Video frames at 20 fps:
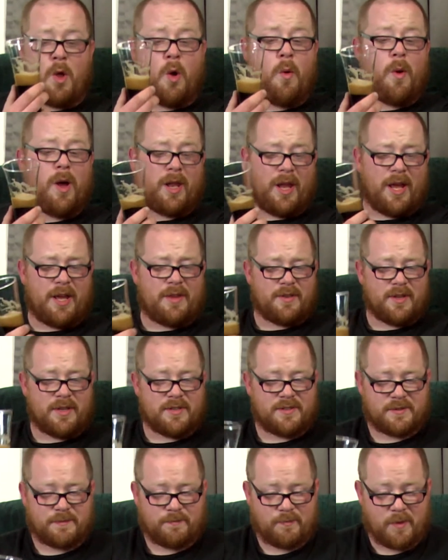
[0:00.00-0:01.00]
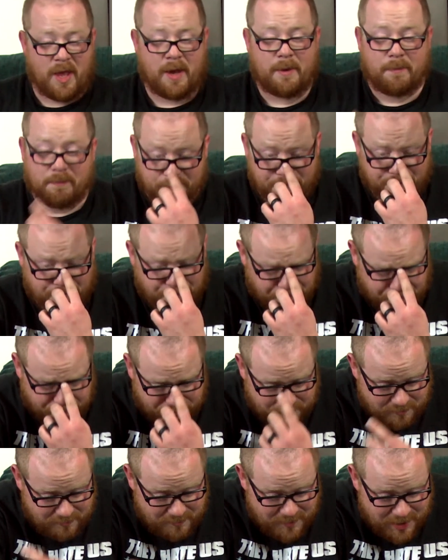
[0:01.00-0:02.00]
Oh, I like this. And
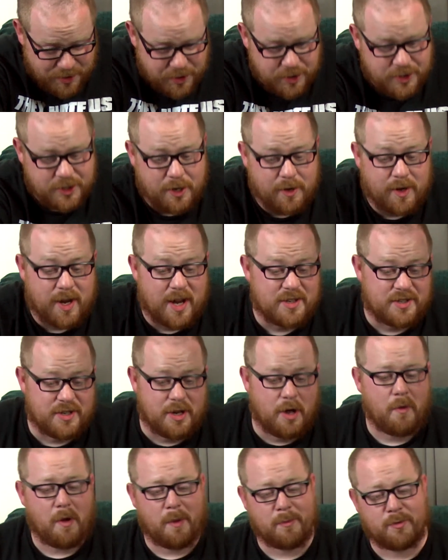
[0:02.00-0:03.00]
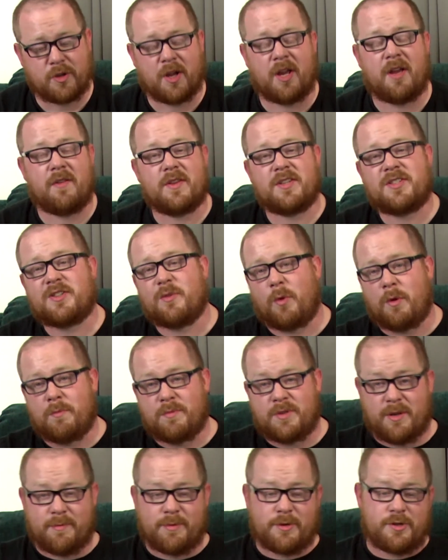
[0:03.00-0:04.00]
just so you guys know, I'm drinking this at room
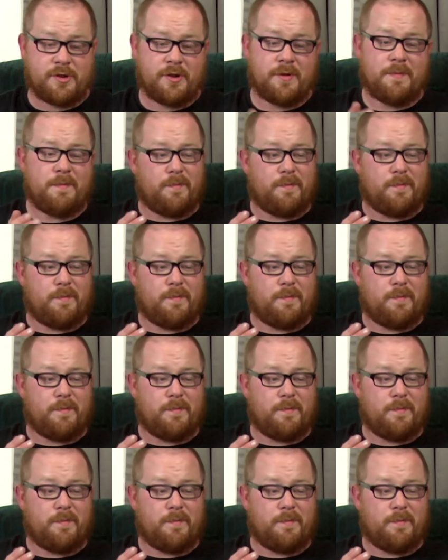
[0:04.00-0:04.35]
temperature